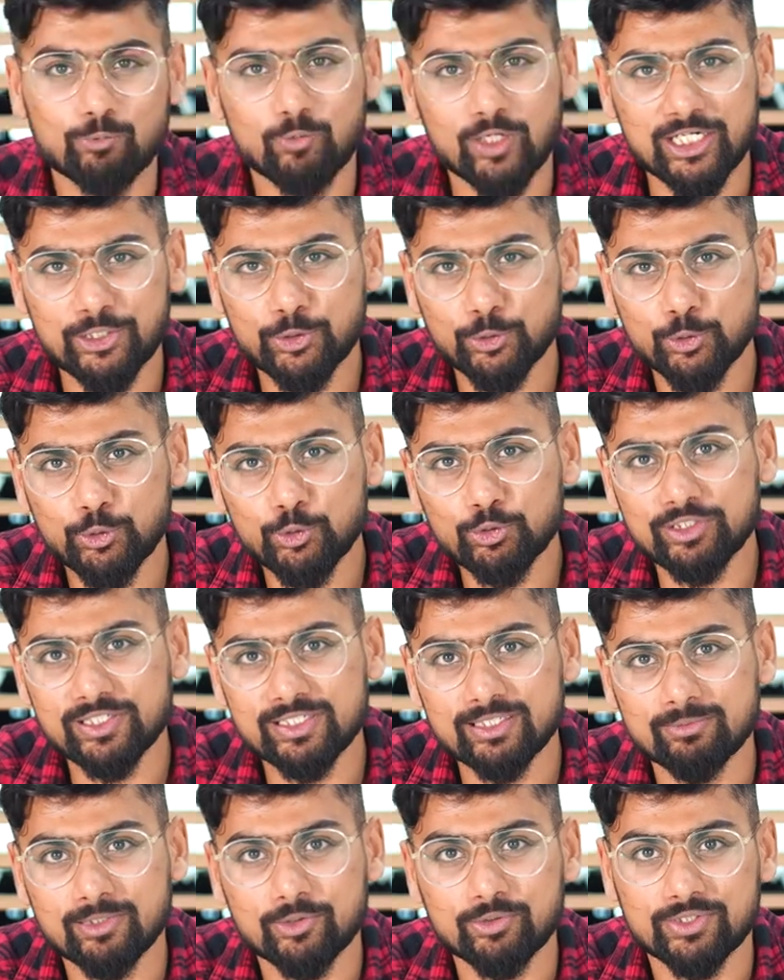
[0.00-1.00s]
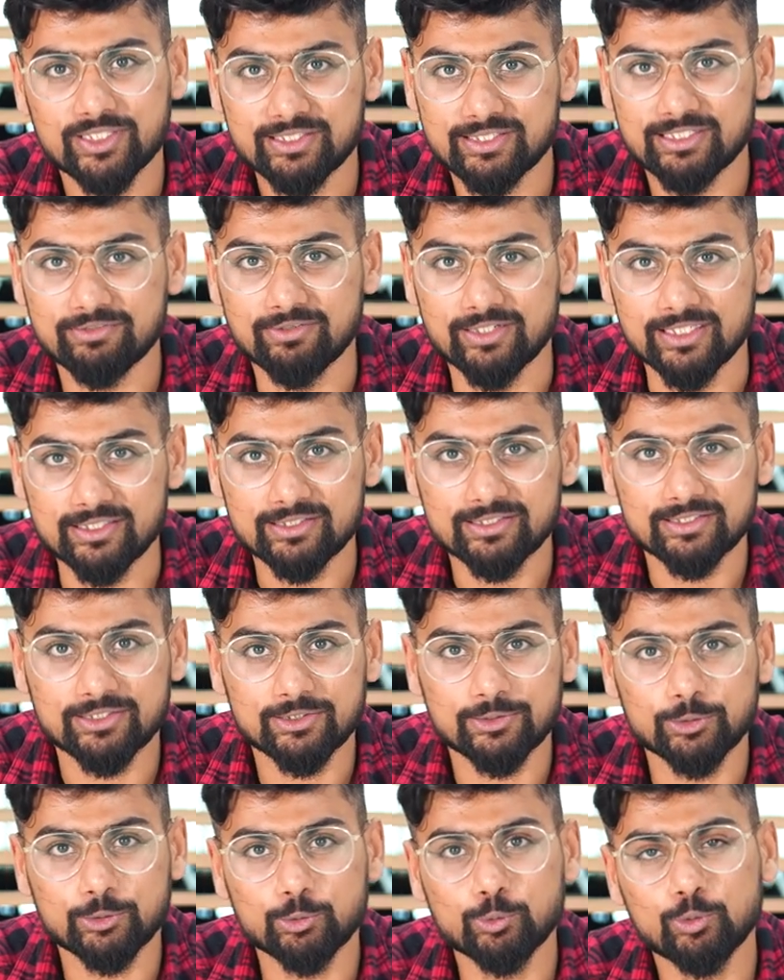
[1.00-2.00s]
what do you think about this device?
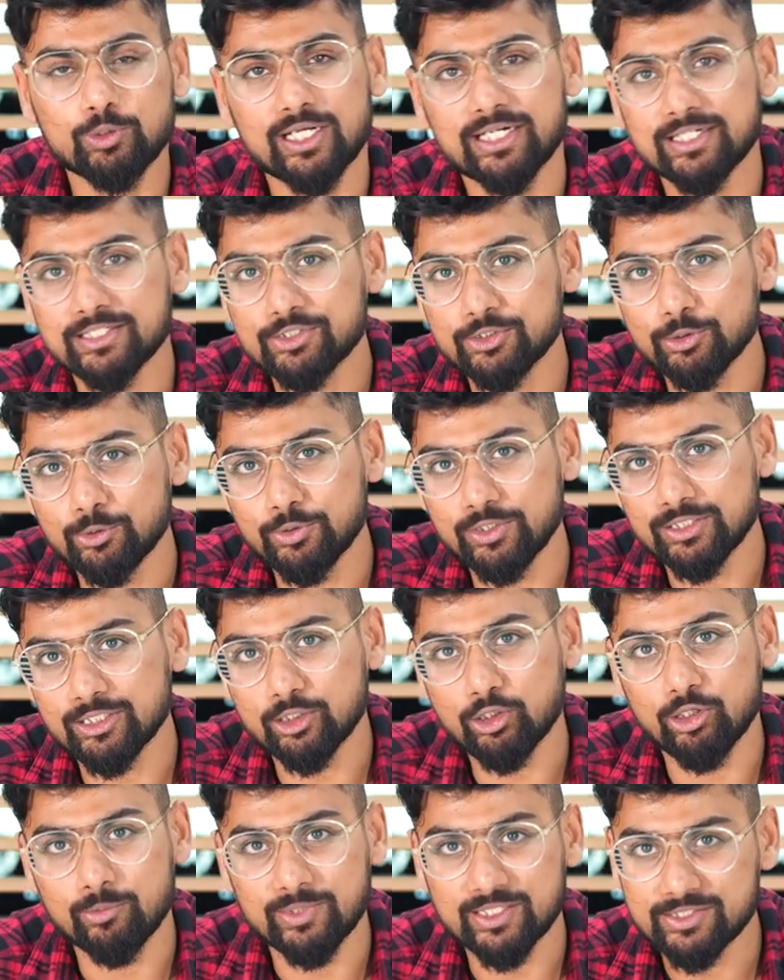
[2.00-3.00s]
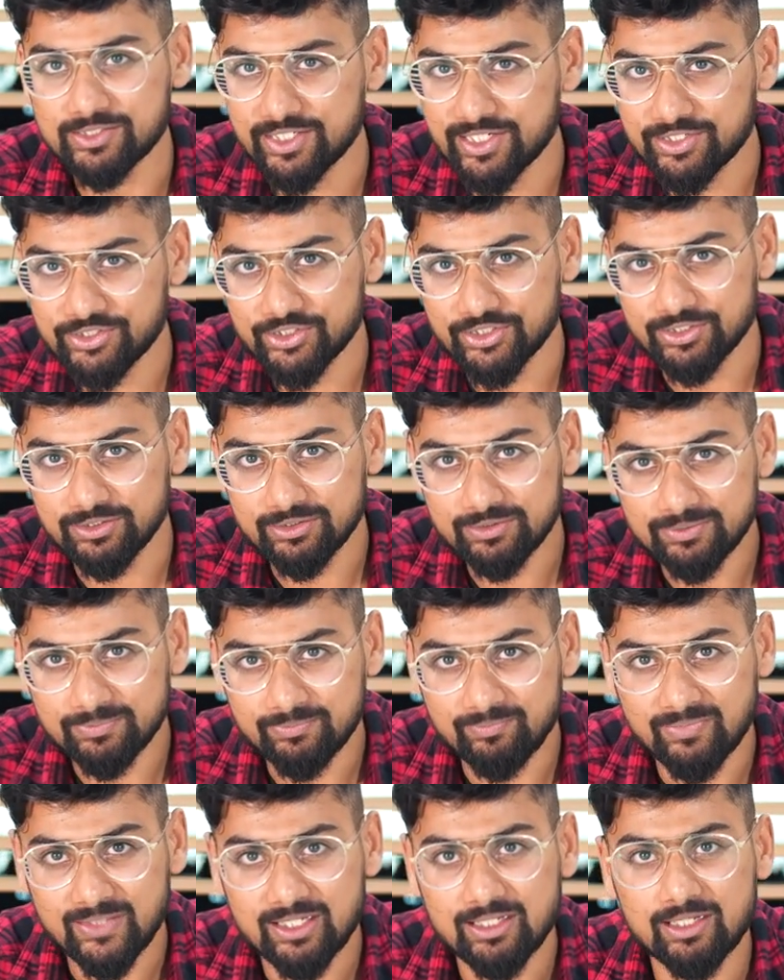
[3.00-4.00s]
Do let us know in the comment section.
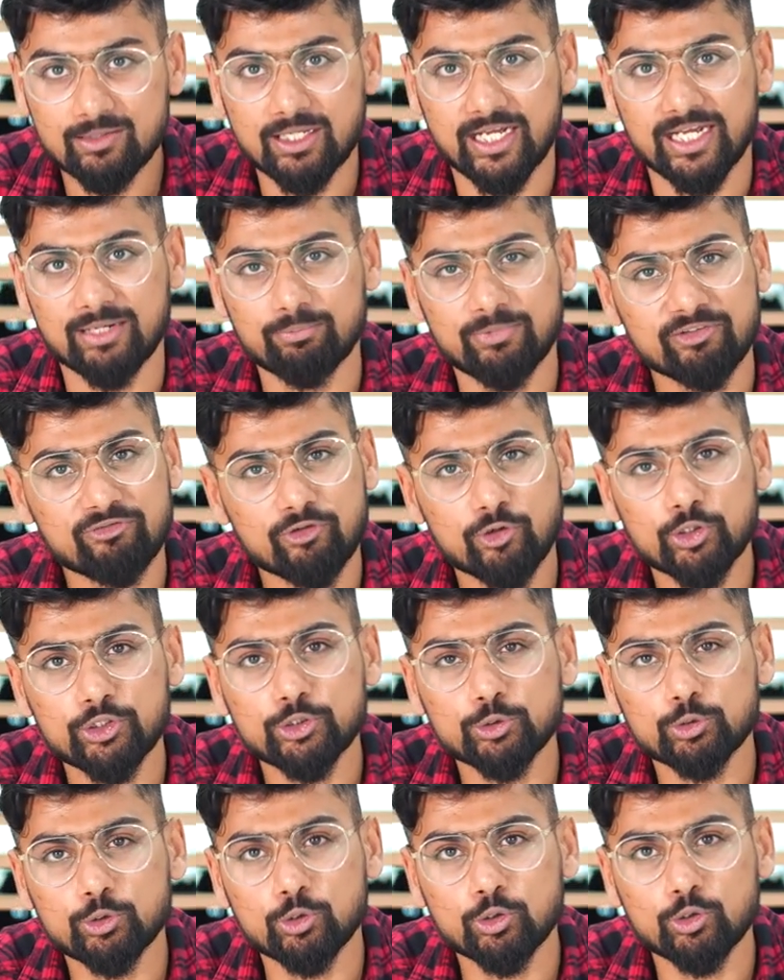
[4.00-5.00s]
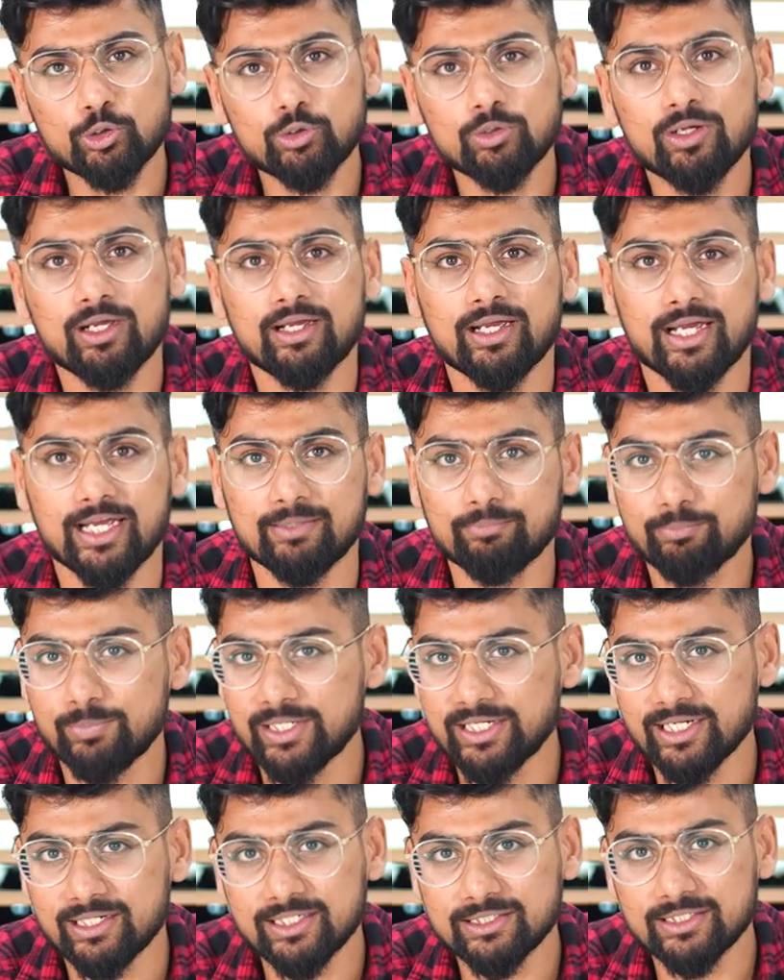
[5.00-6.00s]
And before you go and
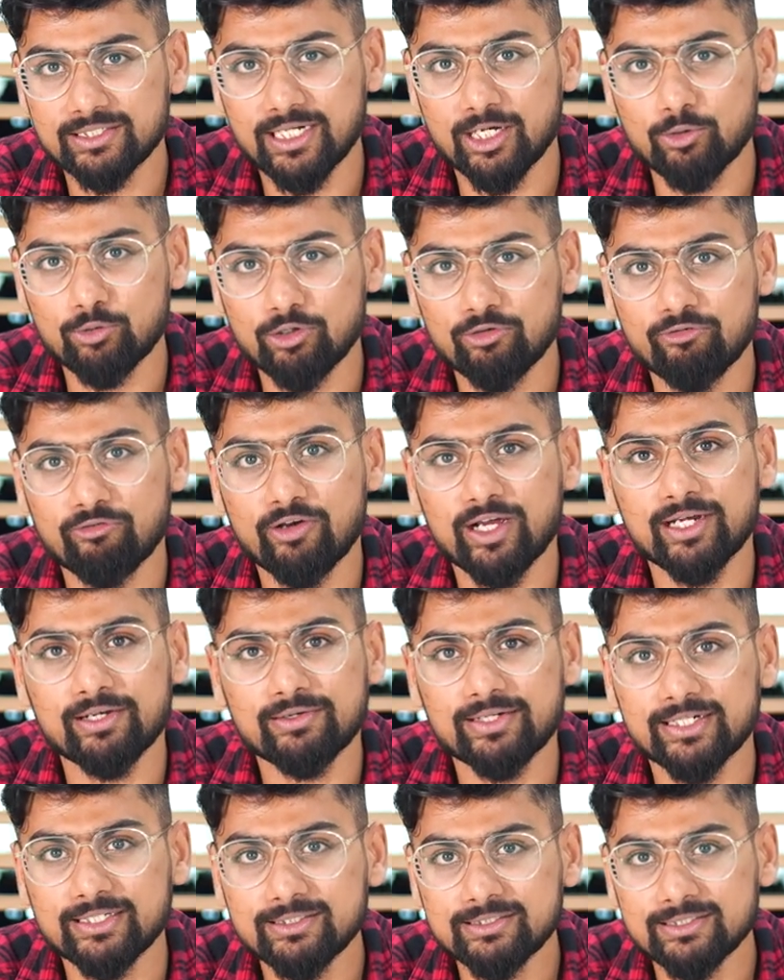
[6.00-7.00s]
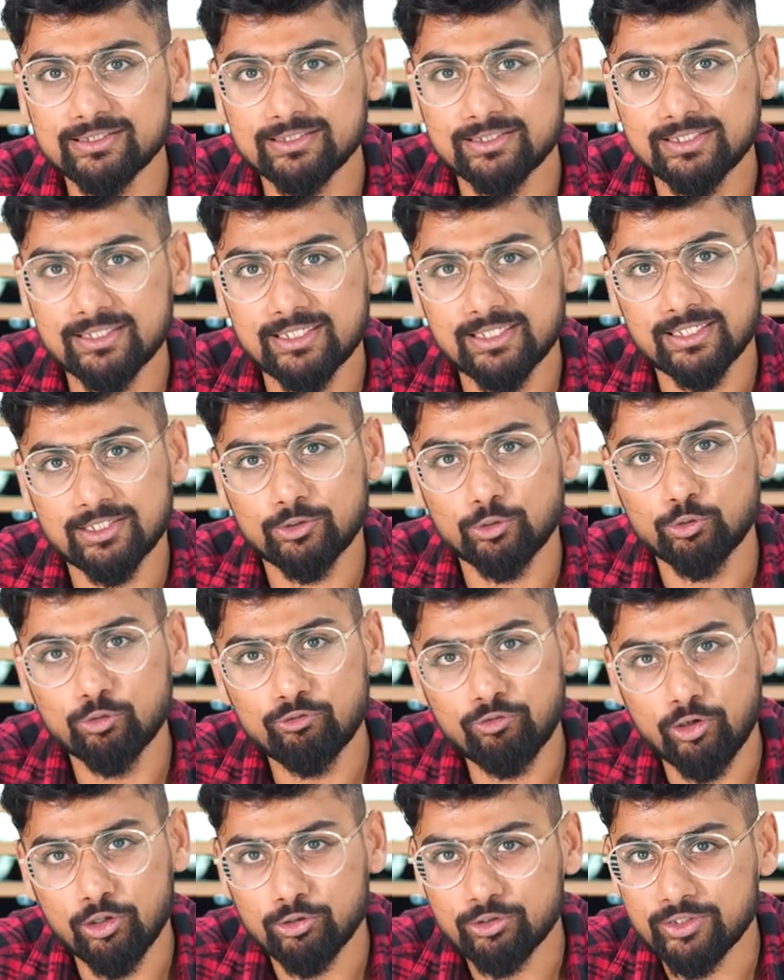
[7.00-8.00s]
play another round of Valorant, do
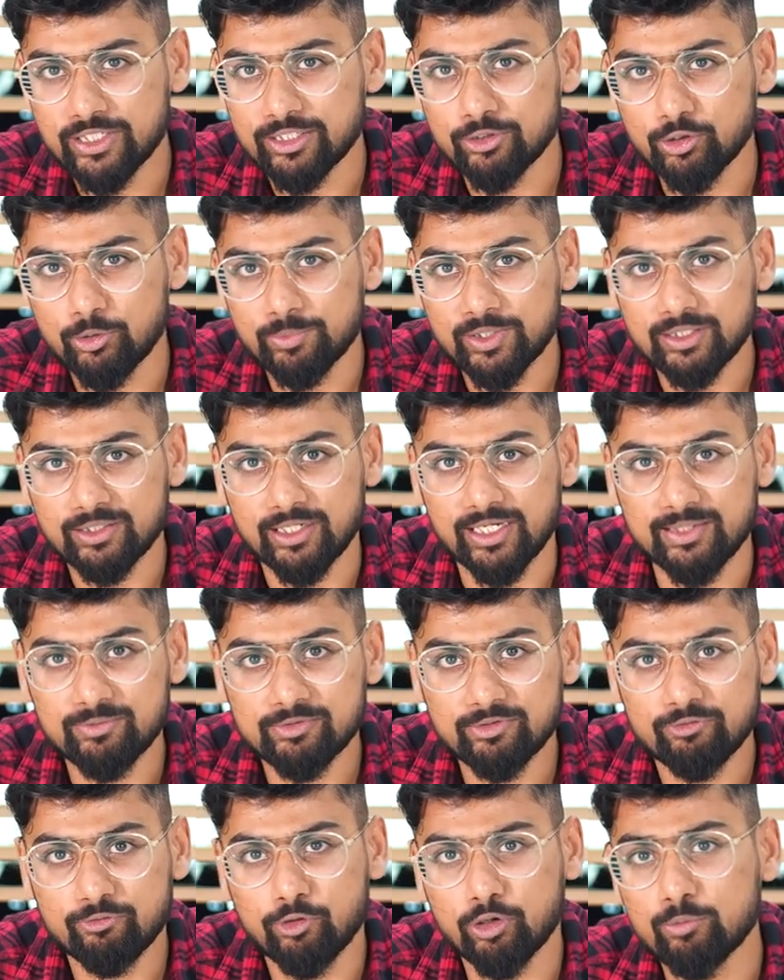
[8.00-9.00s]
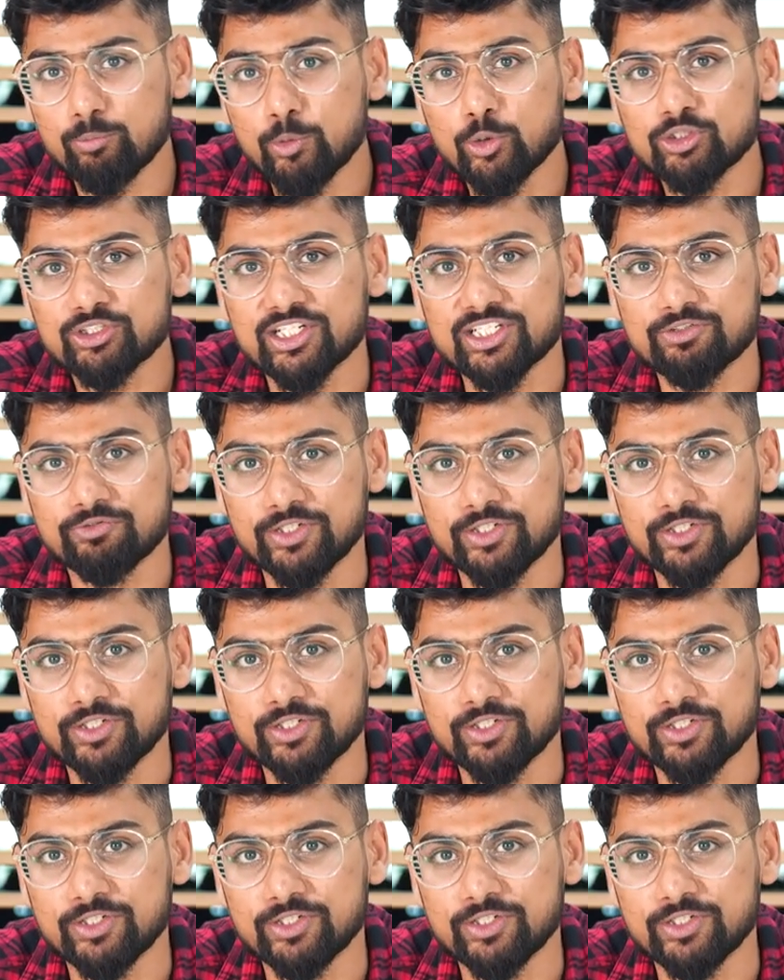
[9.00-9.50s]
follow the Economic Times for more such